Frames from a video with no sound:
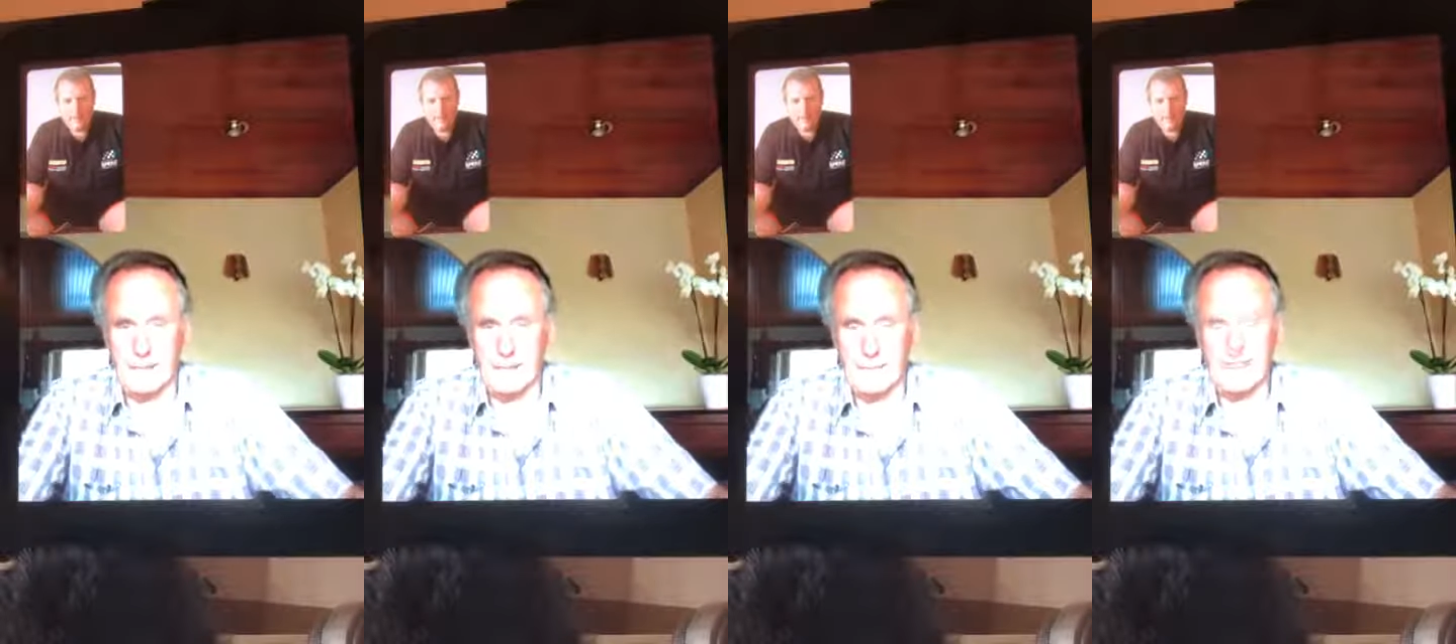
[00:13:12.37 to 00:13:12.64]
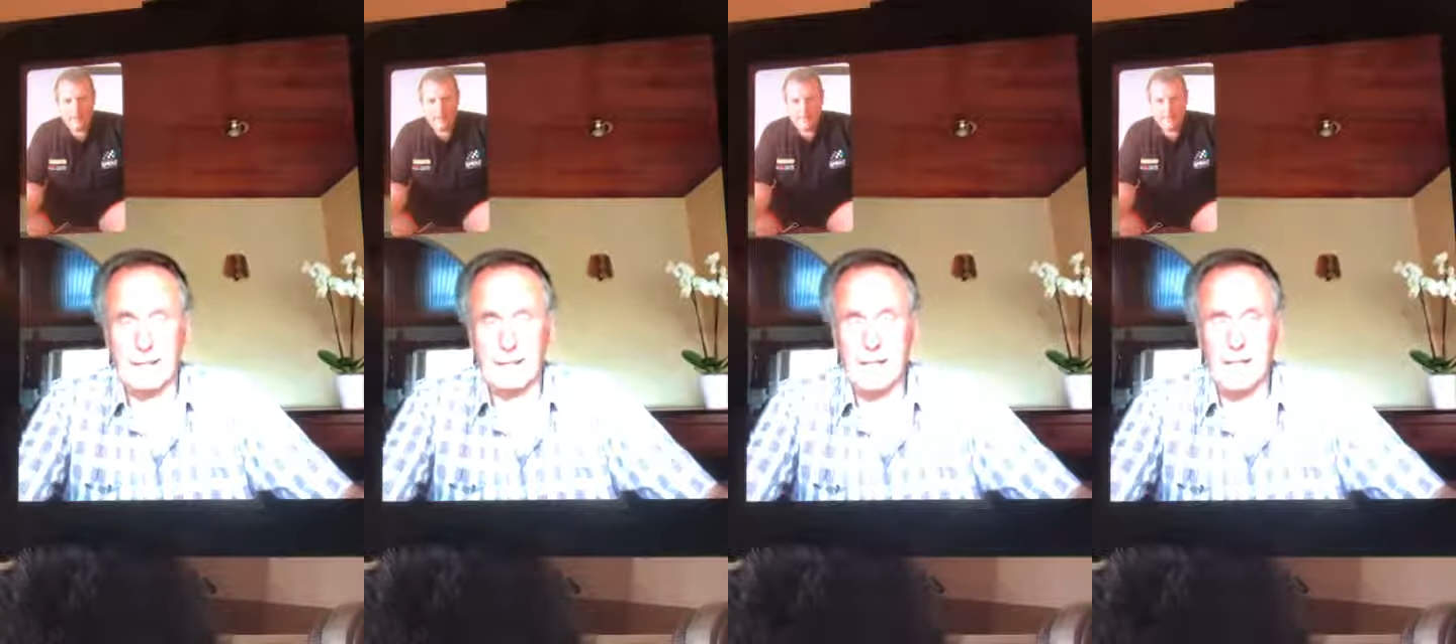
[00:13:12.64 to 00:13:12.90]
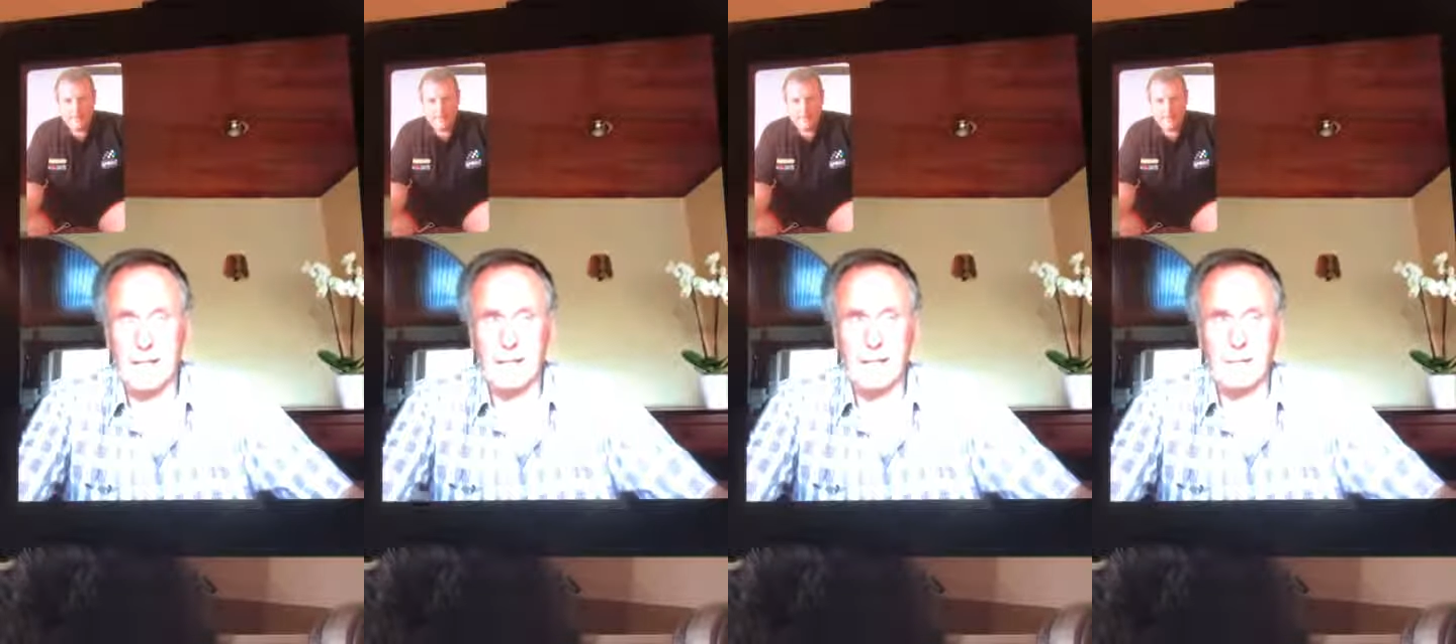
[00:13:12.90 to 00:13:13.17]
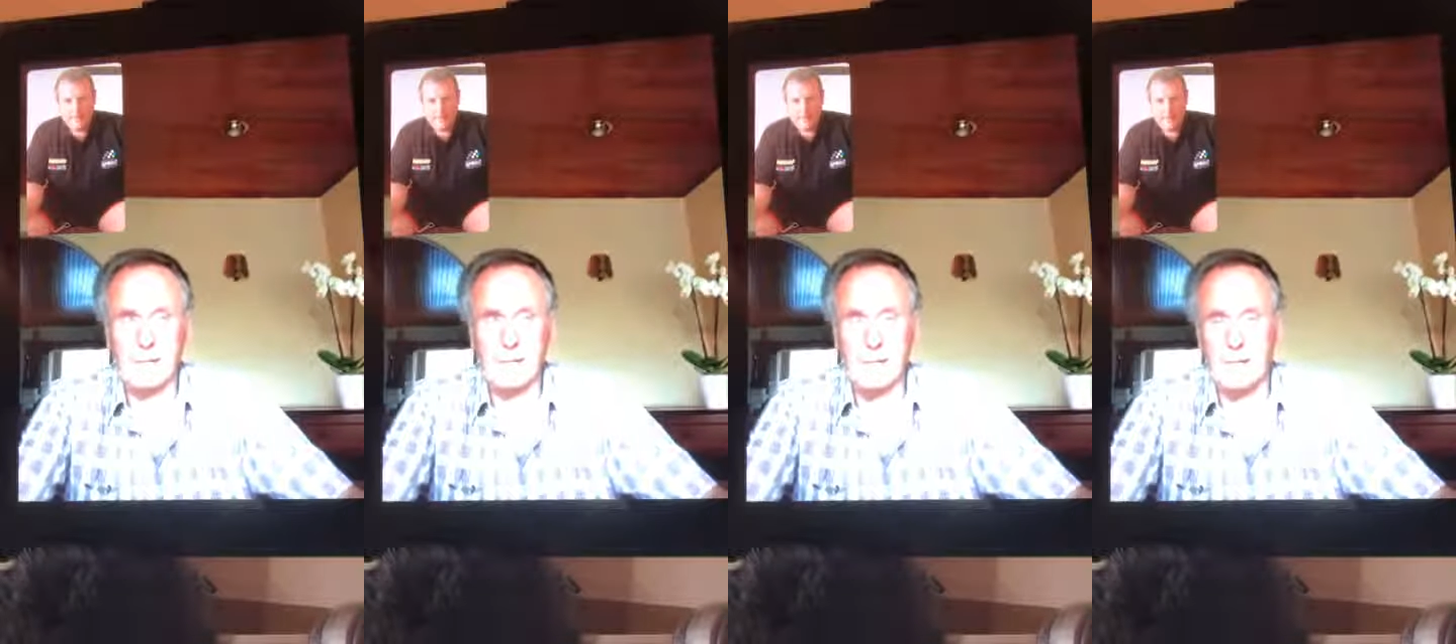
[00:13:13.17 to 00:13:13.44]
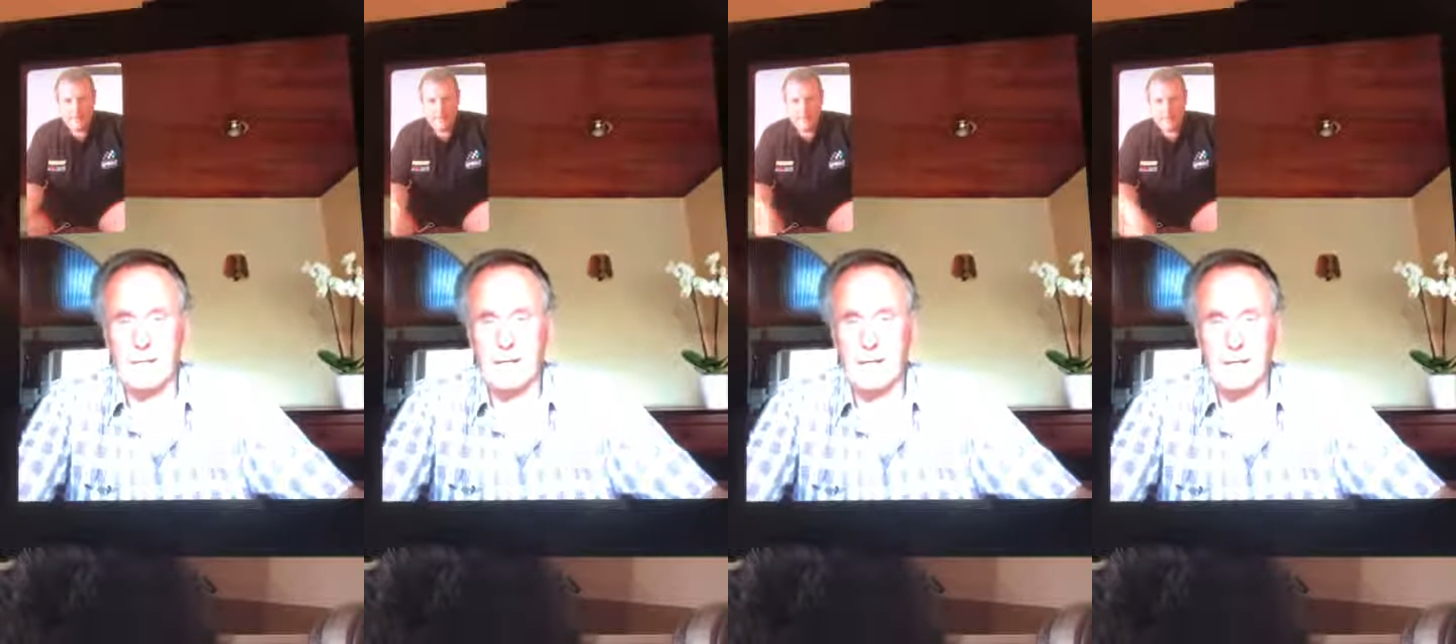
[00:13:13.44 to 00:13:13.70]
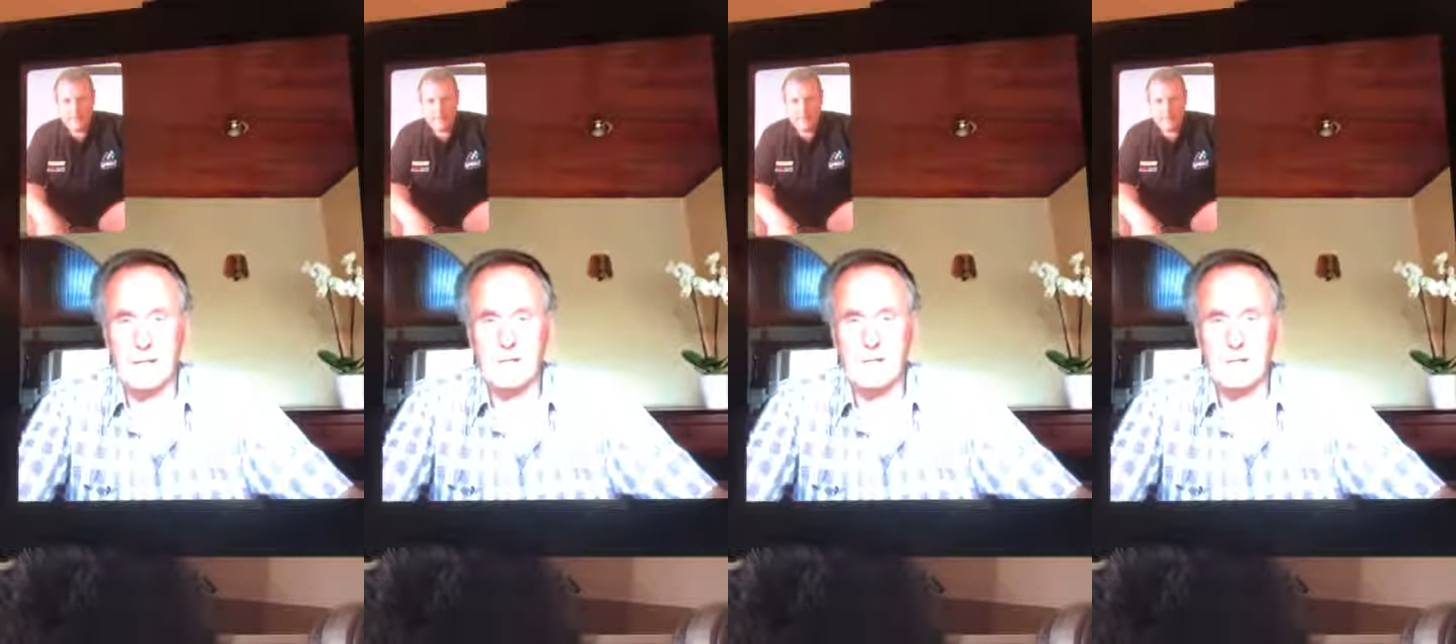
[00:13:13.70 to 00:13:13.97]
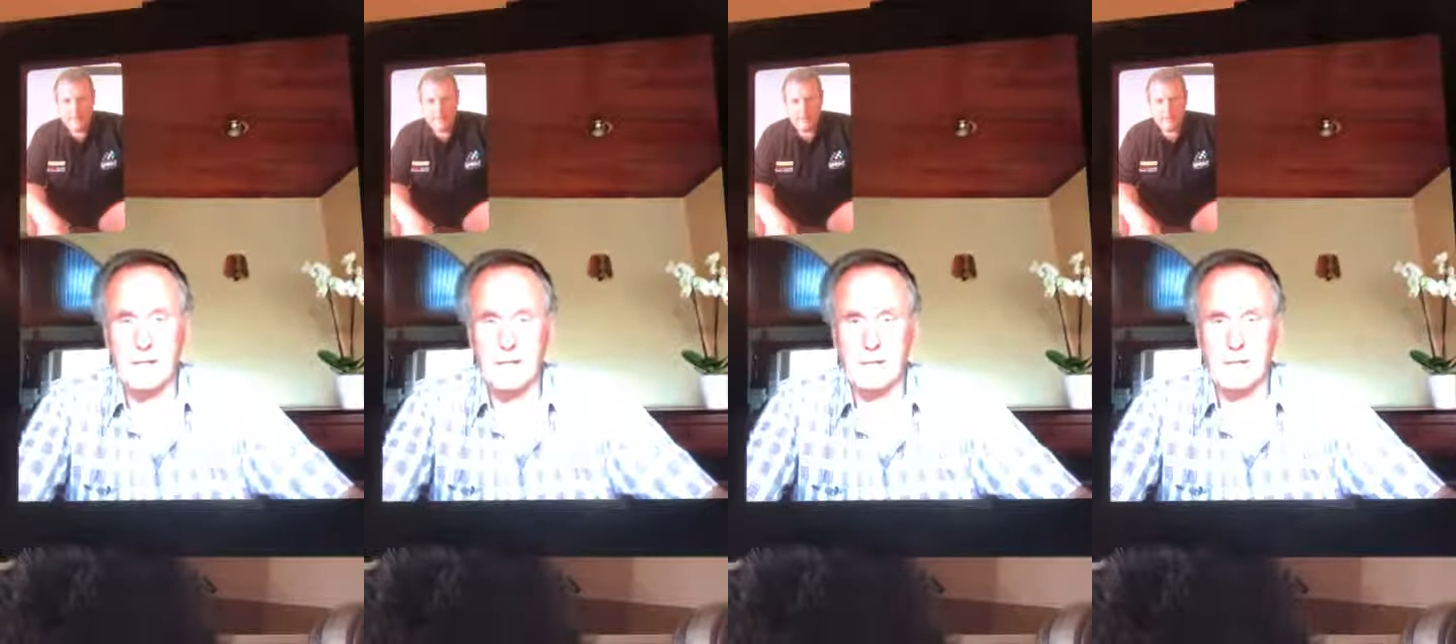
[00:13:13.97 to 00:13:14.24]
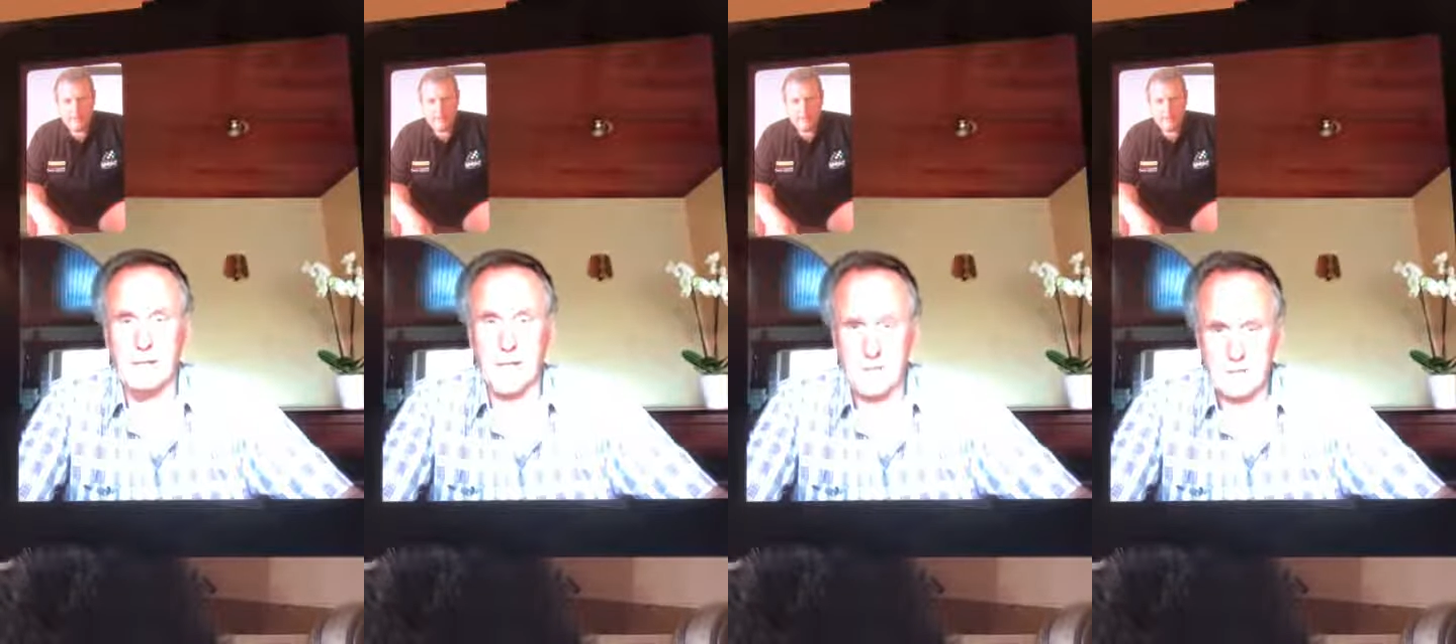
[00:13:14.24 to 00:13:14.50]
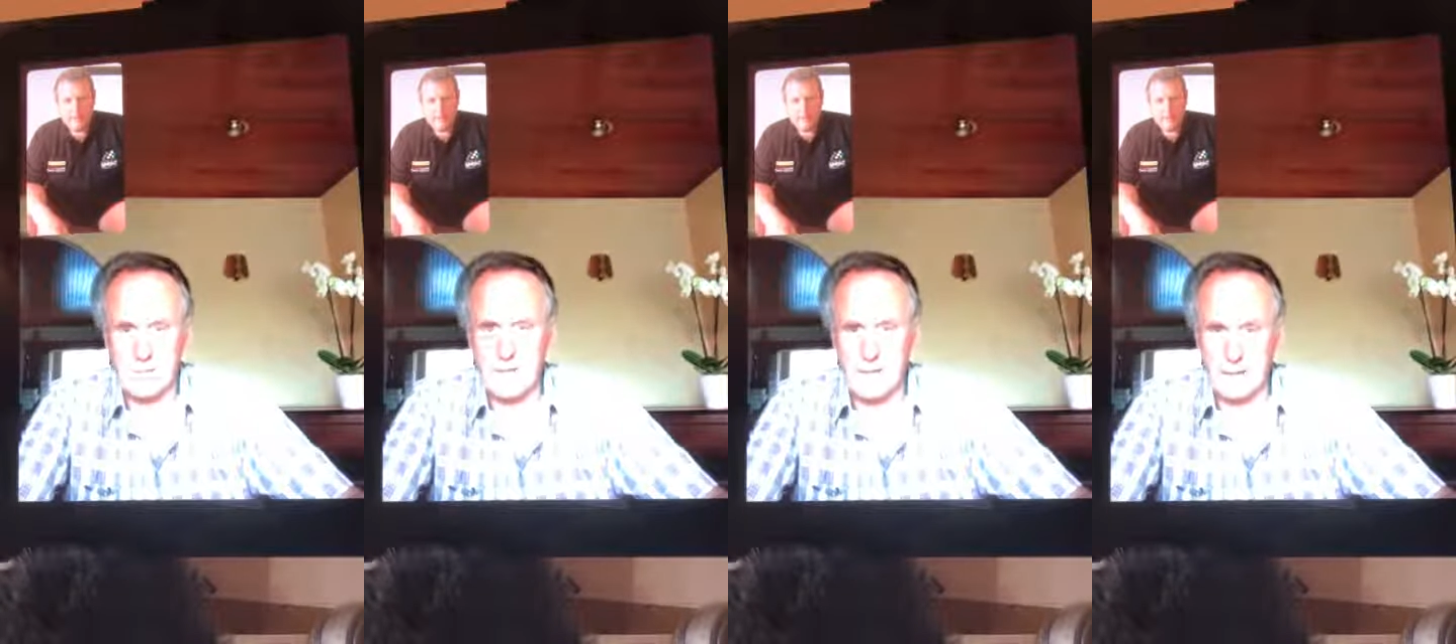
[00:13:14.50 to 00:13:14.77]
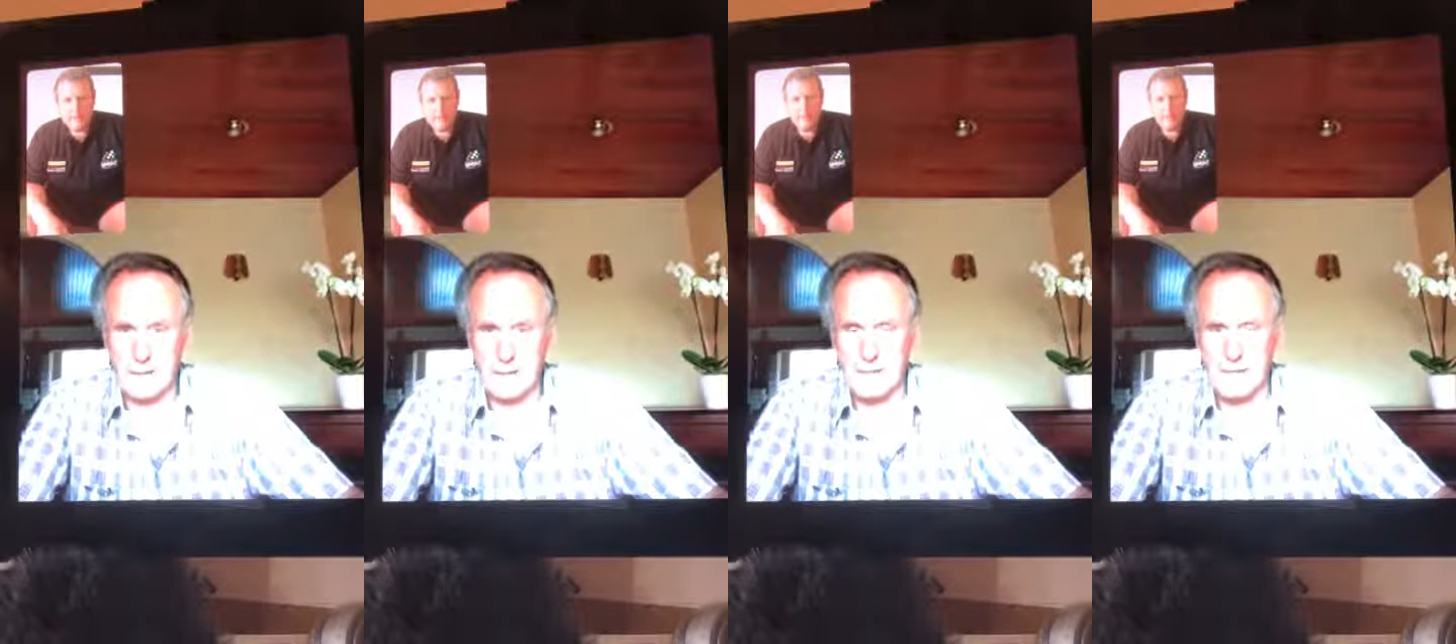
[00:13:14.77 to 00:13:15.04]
I'm actually a qualified engineer and draftsman.